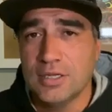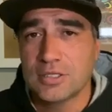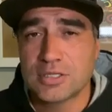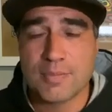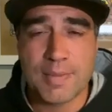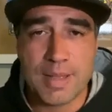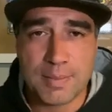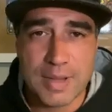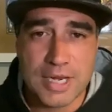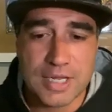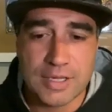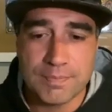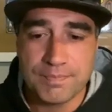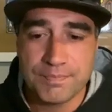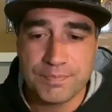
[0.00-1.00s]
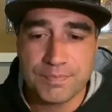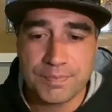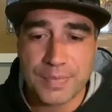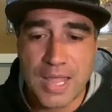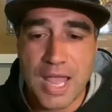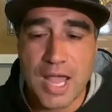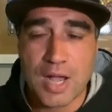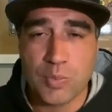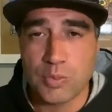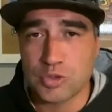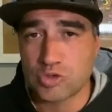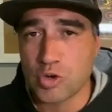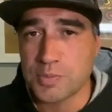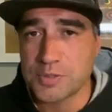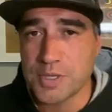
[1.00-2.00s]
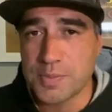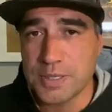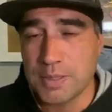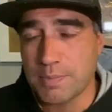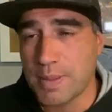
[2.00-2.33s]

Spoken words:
to make money with dropshipping.